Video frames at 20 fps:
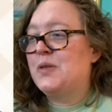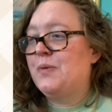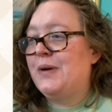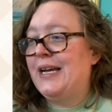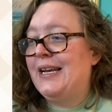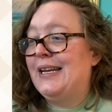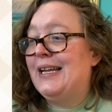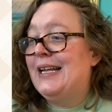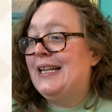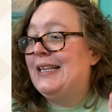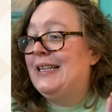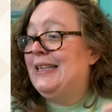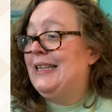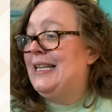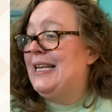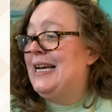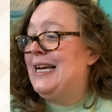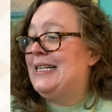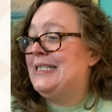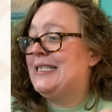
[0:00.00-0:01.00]
one.
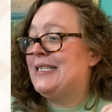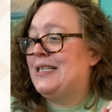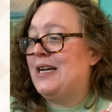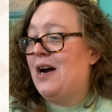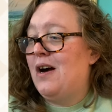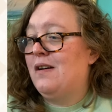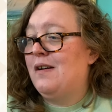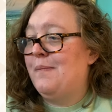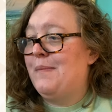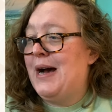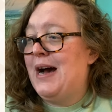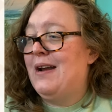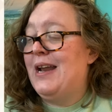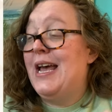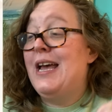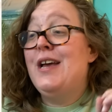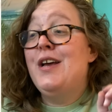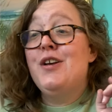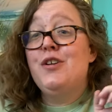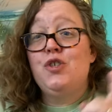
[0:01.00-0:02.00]
Let's talk about it.
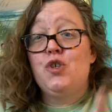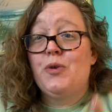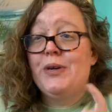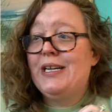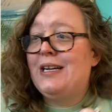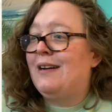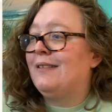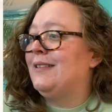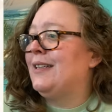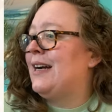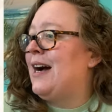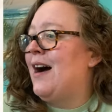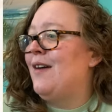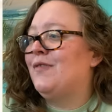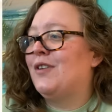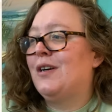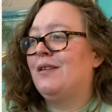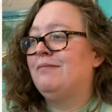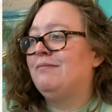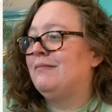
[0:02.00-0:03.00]
Drink on the
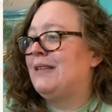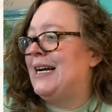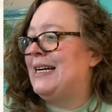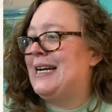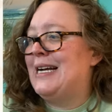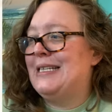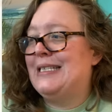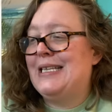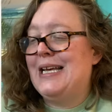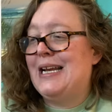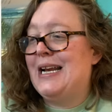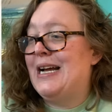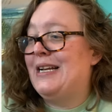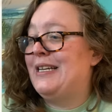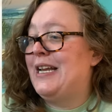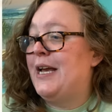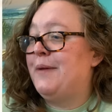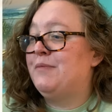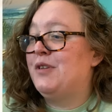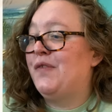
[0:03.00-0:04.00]
Cover. Like I said, I
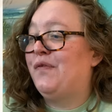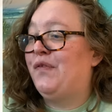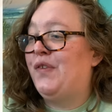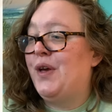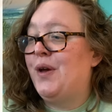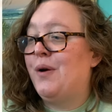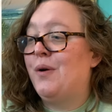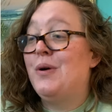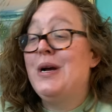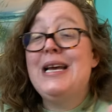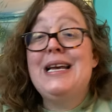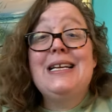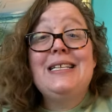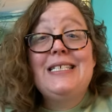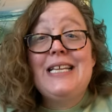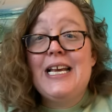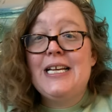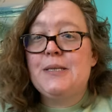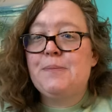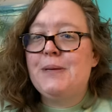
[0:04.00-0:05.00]
named a few.
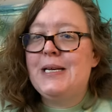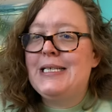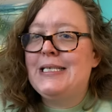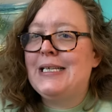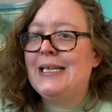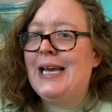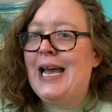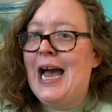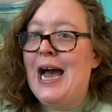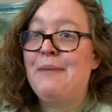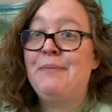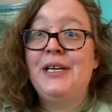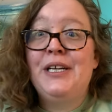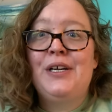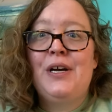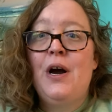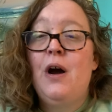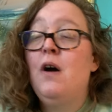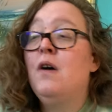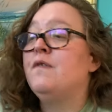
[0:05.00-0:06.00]
Takes place in Cabot
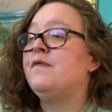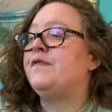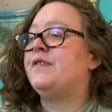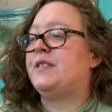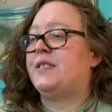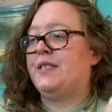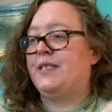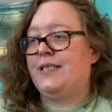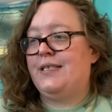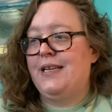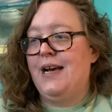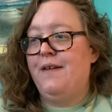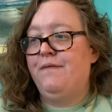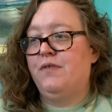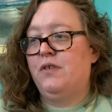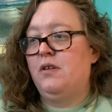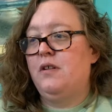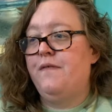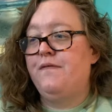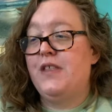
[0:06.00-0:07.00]
Cove,
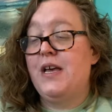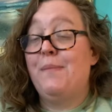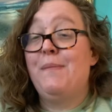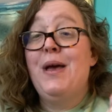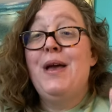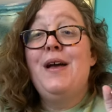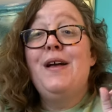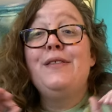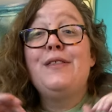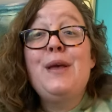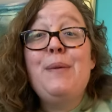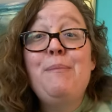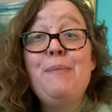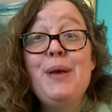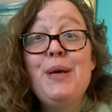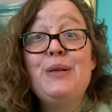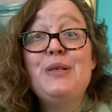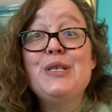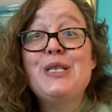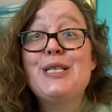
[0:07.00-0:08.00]
several of them. The
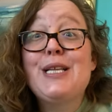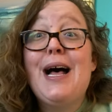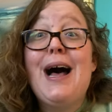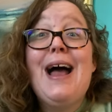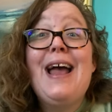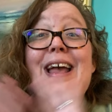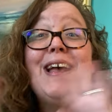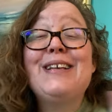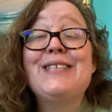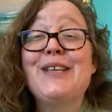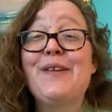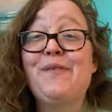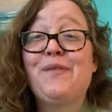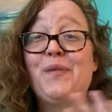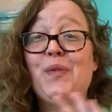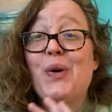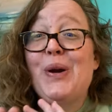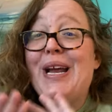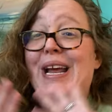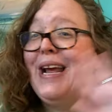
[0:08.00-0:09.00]
middle slot is a
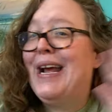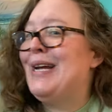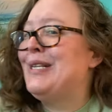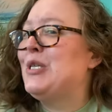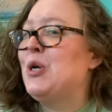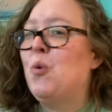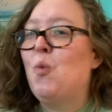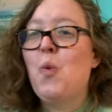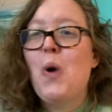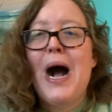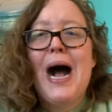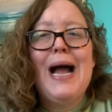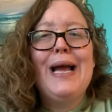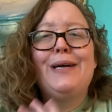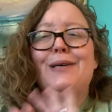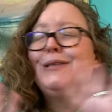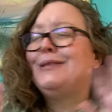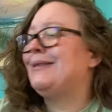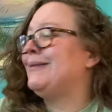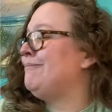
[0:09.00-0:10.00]
free. It's a
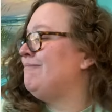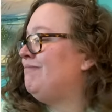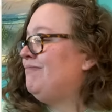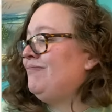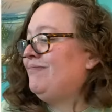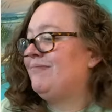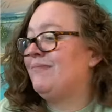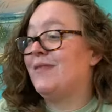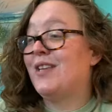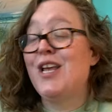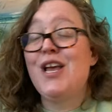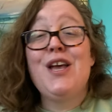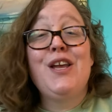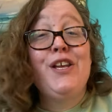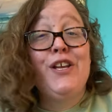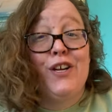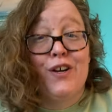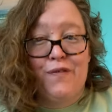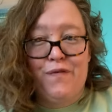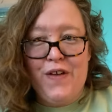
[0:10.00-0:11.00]
wild,
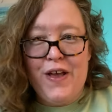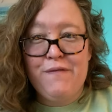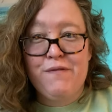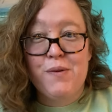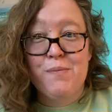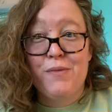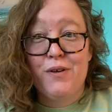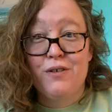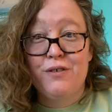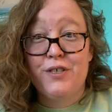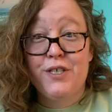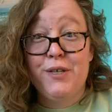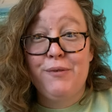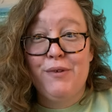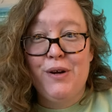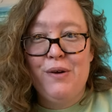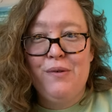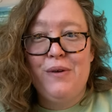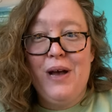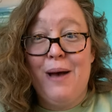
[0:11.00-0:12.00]
your favorite Murder, She
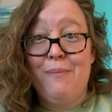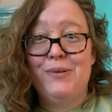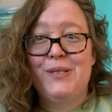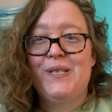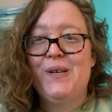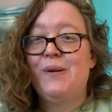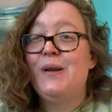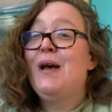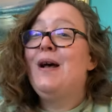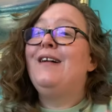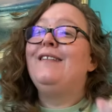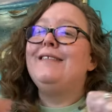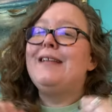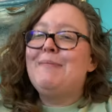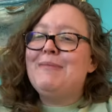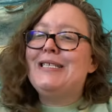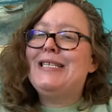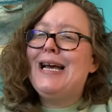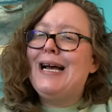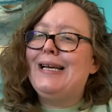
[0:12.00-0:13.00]
Wrote episode. Let
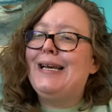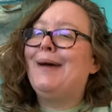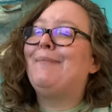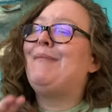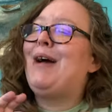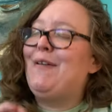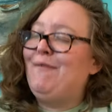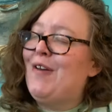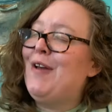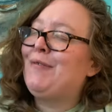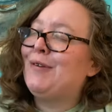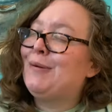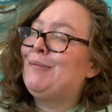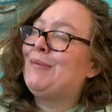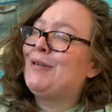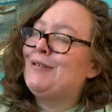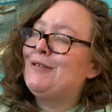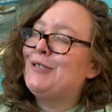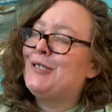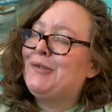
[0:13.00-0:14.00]
me tell you, my favorite
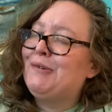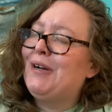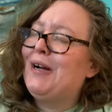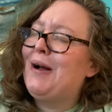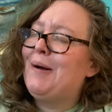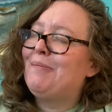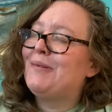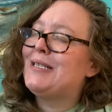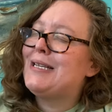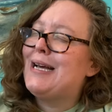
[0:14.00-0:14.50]
Murder, She Wrote